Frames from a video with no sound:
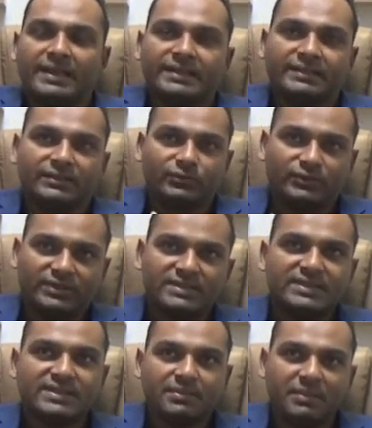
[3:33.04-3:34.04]
So this
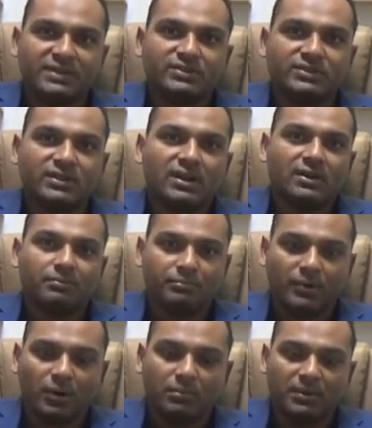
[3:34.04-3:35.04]
is the major
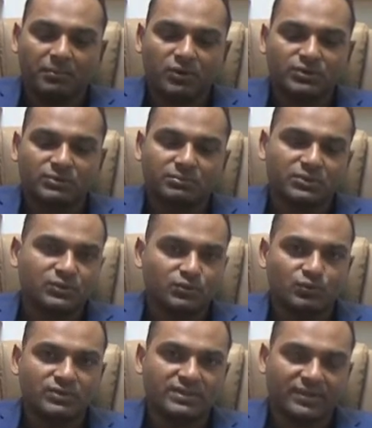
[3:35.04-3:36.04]
problem most of the
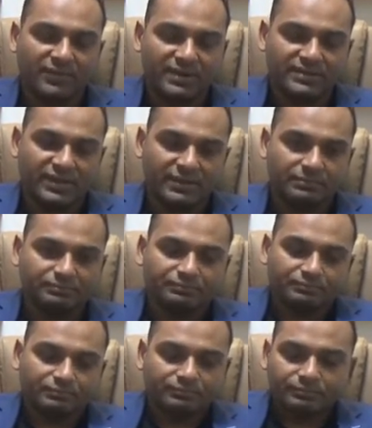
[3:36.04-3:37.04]
students are facing.
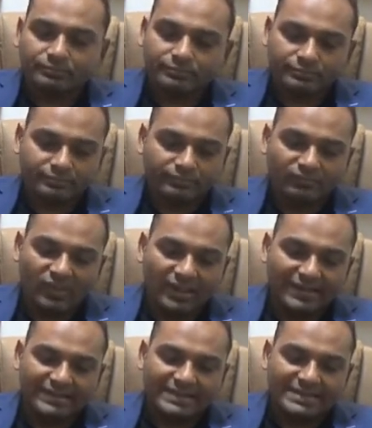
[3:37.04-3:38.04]

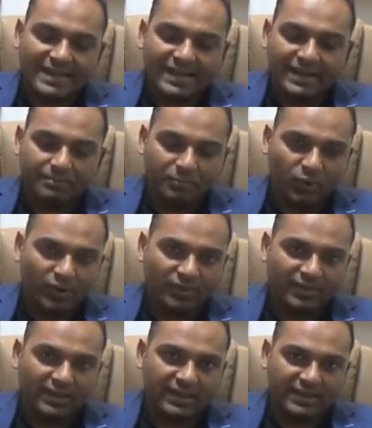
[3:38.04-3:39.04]
The second
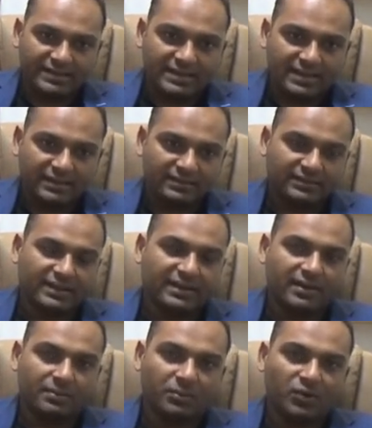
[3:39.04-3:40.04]
important thing is there
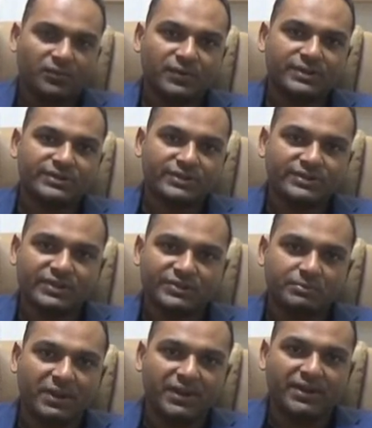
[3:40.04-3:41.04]
are a number of research has
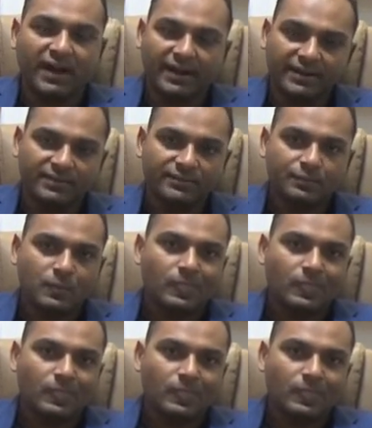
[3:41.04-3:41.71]
been done.